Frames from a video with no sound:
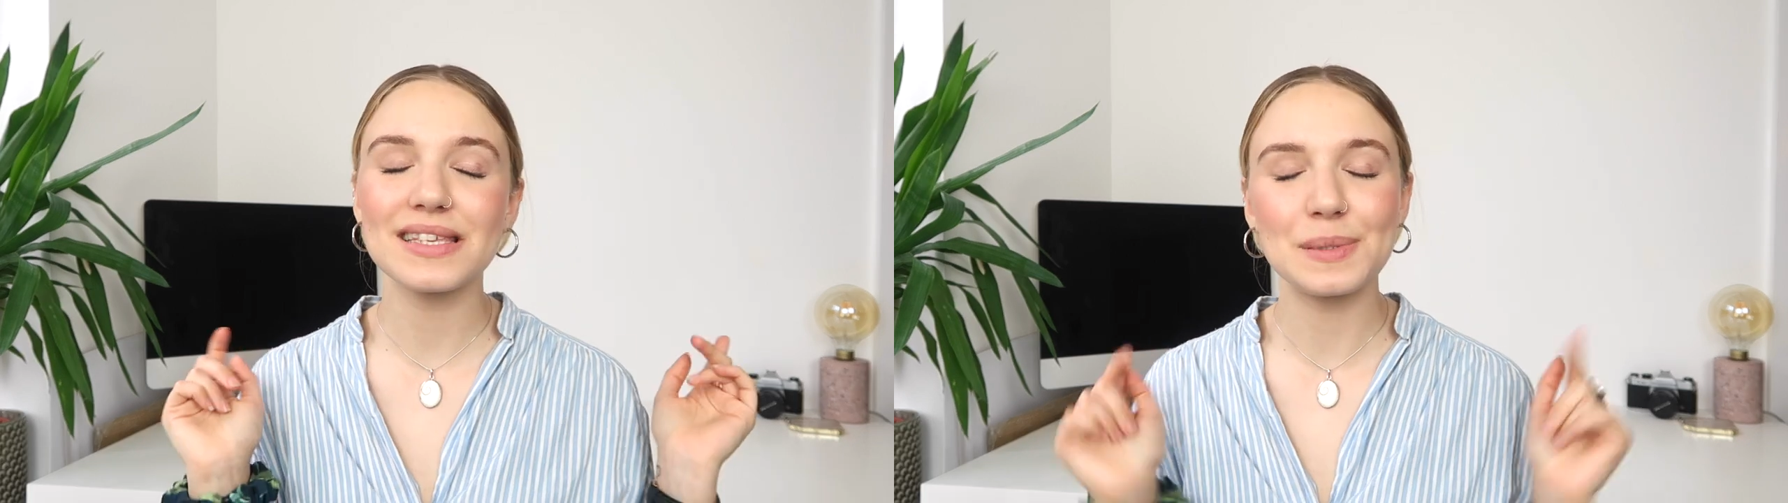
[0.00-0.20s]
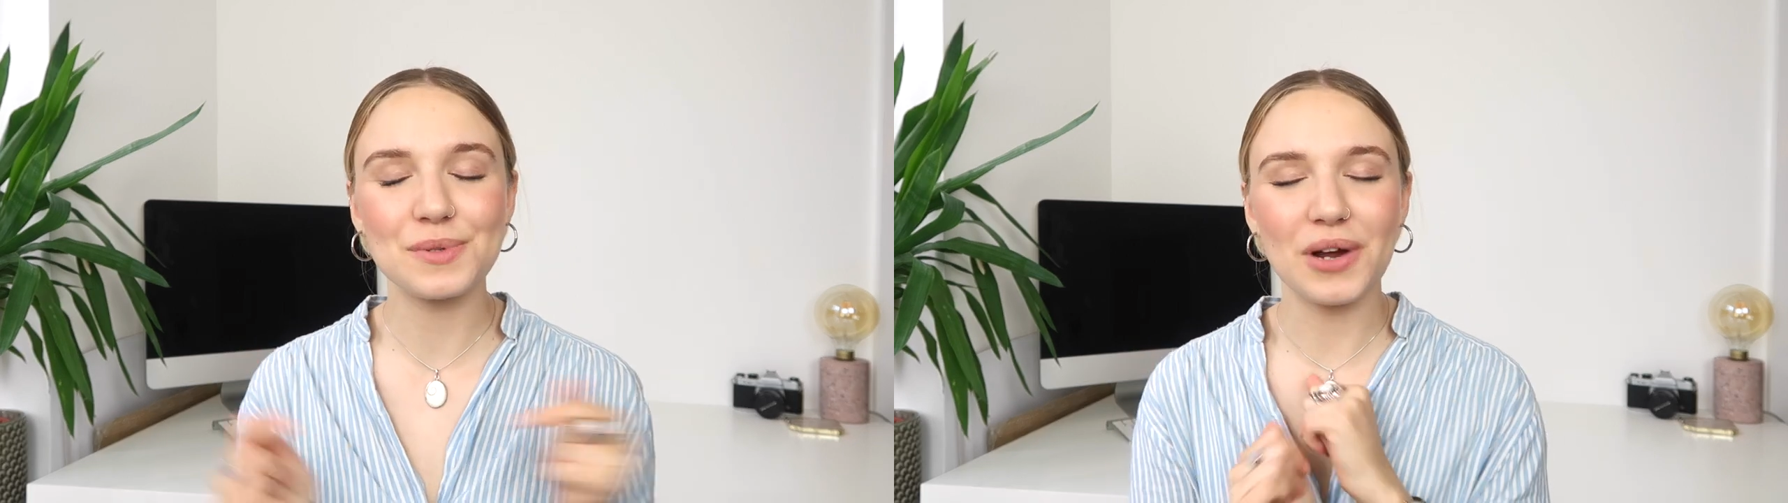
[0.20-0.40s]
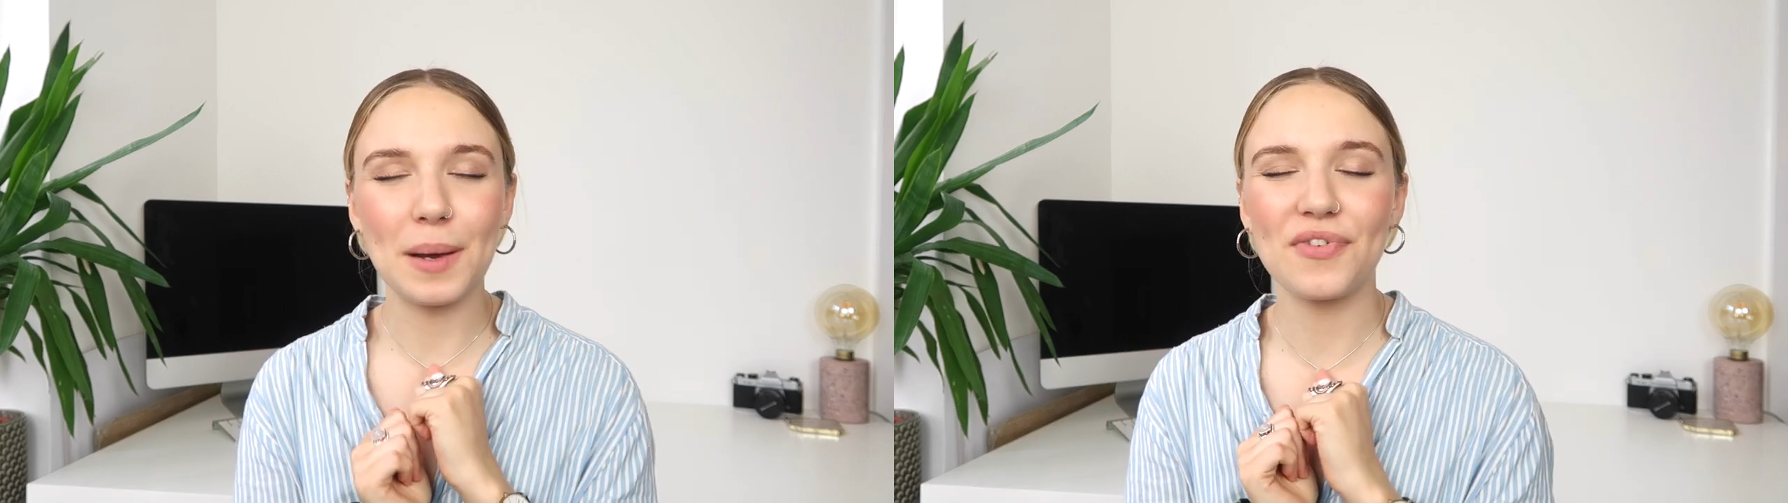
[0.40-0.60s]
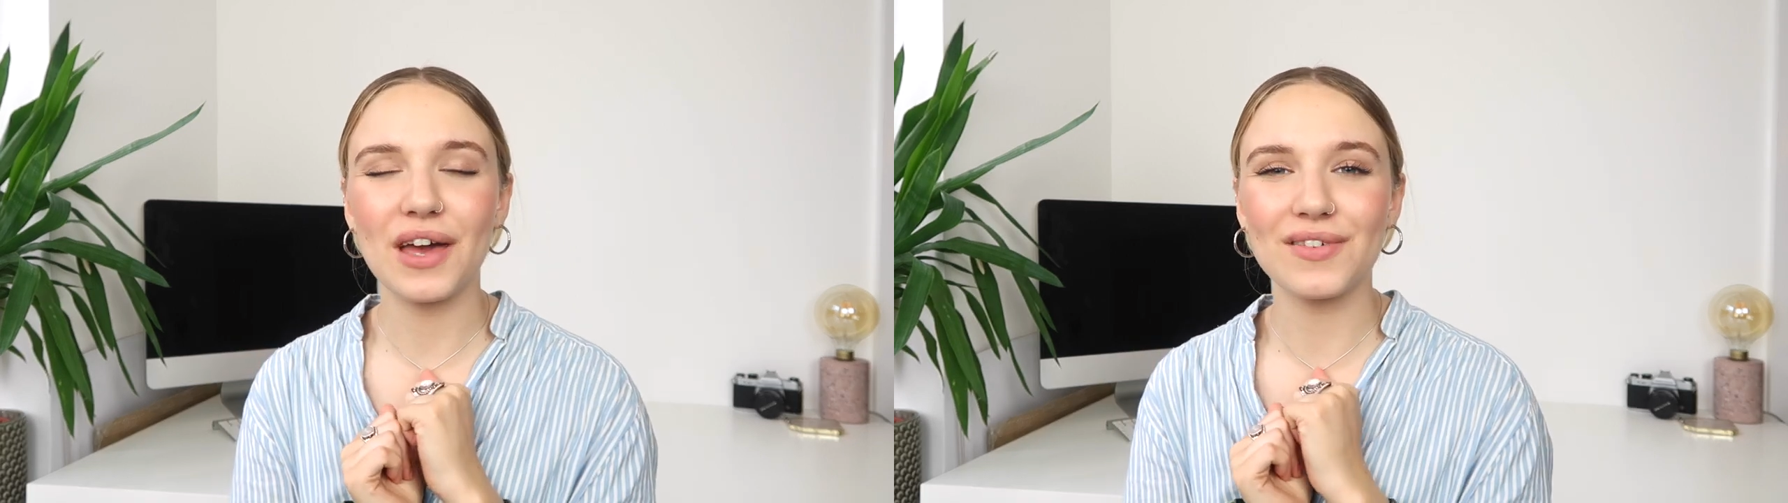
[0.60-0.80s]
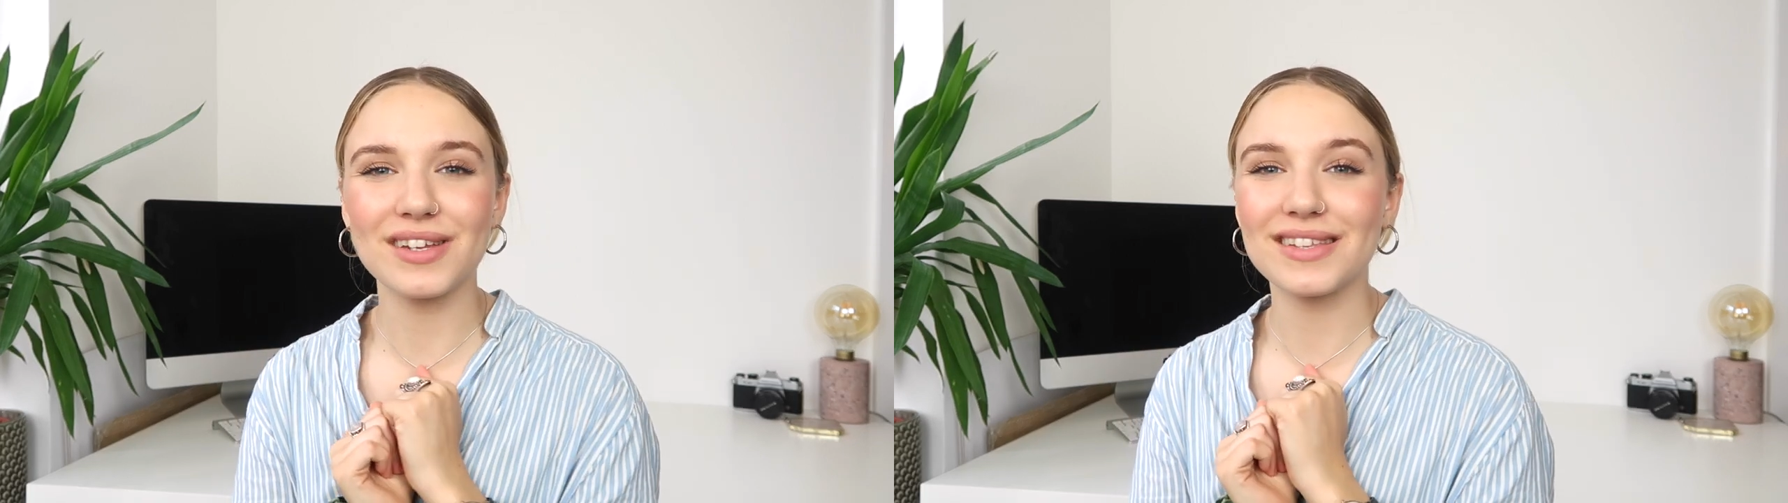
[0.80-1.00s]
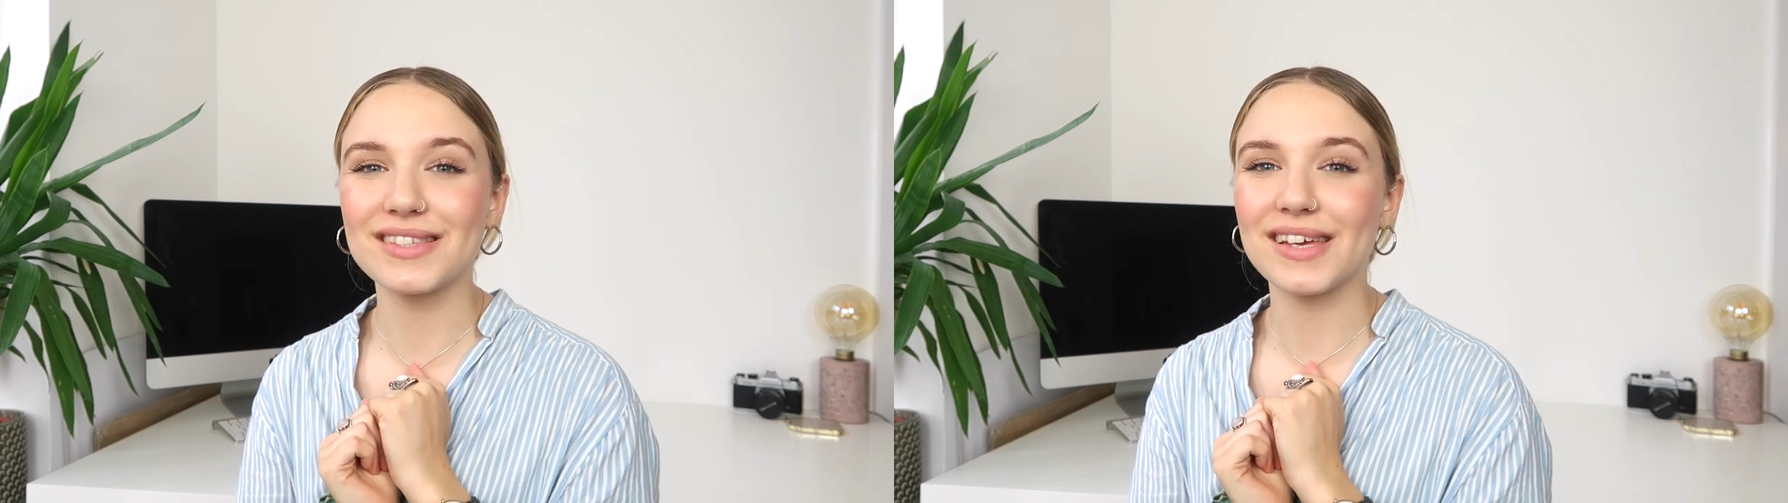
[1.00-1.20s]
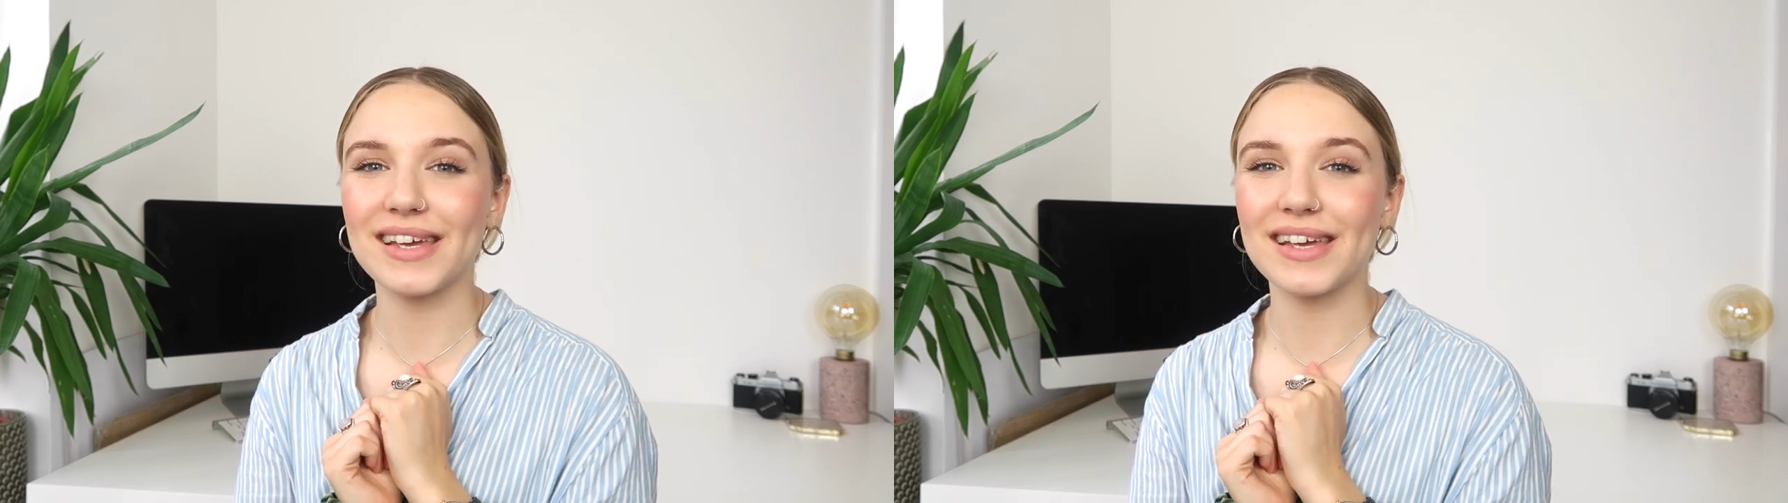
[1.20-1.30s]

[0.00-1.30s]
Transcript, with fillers: subscribe if you haven't done so